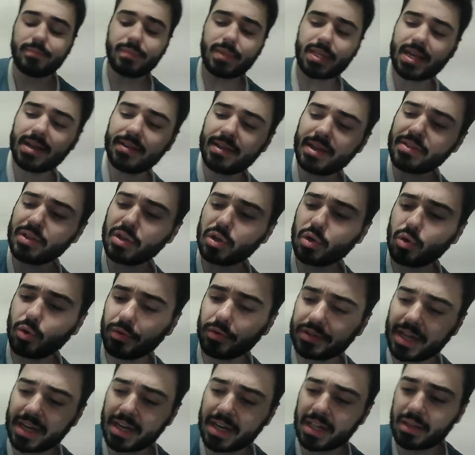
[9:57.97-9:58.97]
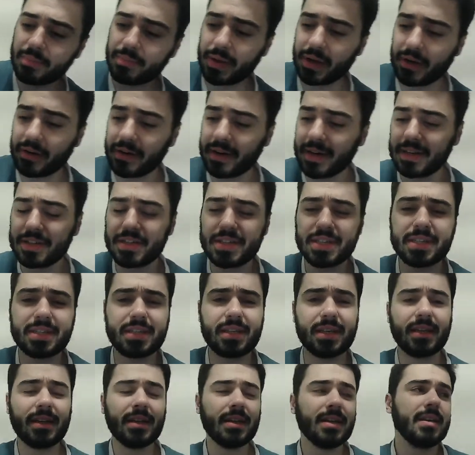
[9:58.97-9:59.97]
Then the goal at the end of the period, just
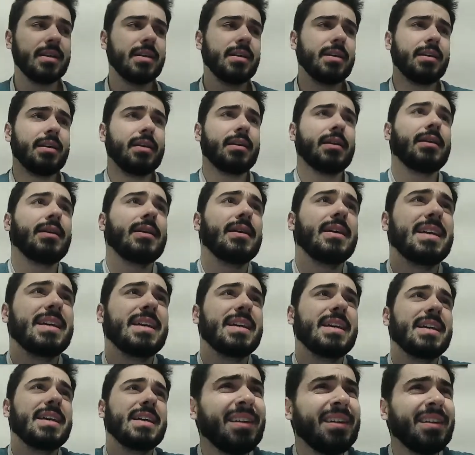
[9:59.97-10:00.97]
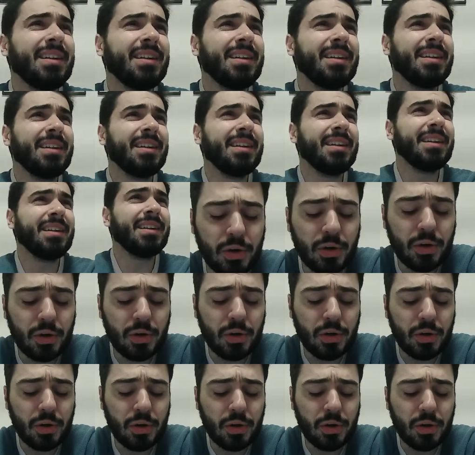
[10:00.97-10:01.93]
kind of all the